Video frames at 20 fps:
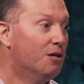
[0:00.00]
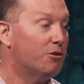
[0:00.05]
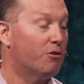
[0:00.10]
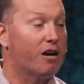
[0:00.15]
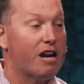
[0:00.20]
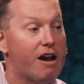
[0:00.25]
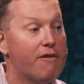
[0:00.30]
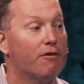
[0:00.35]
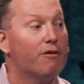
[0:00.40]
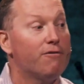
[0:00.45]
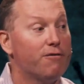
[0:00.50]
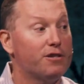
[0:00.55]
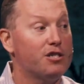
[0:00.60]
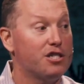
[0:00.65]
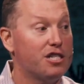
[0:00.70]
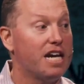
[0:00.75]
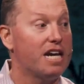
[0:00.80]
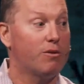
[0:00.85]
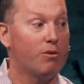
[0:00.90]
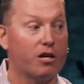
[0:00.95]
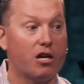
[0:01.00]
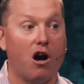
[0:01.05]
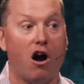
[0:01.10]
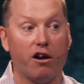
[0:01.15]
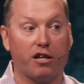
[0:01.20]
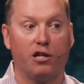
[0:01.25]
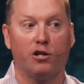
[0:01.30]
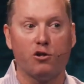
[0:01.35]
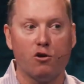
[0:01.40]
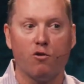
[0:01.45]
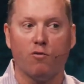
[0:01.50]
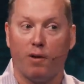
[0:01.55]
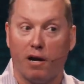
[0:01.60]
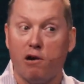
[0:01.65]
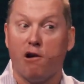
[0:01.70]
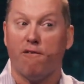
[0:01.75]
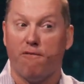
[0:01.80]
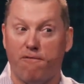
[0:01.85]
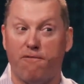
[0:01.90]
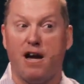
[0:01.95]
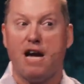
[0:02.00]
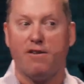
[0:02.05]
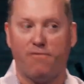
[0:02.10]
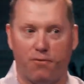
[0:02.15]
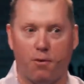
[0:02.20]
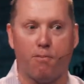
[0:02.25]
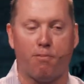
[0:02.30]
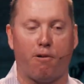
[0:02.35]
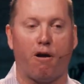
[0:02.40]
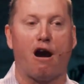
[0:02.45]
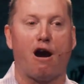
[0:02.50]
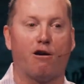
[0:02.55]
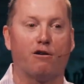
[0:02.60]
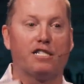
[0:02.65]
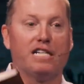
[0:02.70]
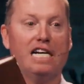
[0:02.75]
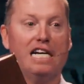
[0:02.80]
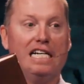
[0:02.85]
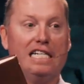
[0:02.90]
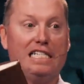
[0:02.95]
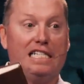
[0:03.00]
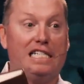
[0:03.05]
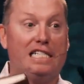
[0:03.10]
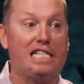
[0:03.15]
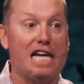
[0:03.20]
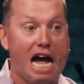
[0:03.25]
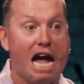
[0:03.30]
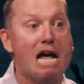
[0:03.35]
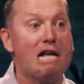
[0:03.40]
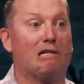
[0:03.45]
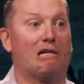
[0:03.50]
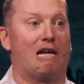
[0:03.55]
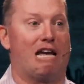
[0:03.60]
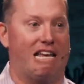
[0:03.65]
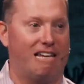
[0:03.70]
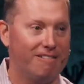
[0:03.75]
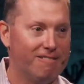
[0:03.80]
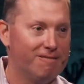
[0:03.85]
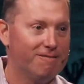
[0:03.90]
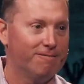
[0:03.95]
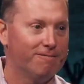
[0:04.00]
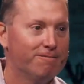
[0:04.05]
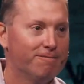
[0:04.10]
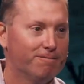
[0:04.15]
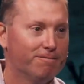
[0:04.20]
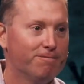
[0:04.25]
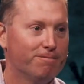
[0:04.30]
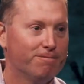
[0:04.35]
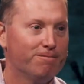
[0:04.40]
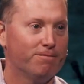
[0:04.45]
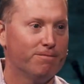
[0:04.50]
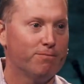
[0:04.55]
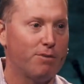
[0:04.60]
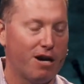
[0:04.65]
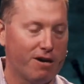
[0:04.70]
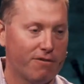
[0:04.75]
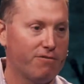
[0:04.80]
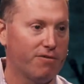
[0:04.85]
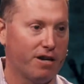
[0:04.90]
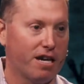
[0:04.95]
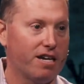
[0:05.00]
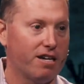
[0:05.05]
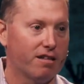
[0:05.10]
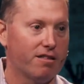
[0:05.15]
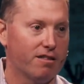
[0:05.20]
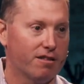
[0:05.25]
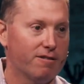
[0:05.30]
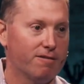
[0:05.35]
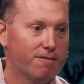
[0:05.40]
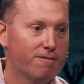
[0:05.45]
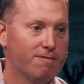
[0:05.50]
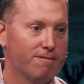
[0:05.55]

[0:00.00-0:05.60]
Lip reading: Do not ever forsake what God can do by your faithful prayers daily by faith.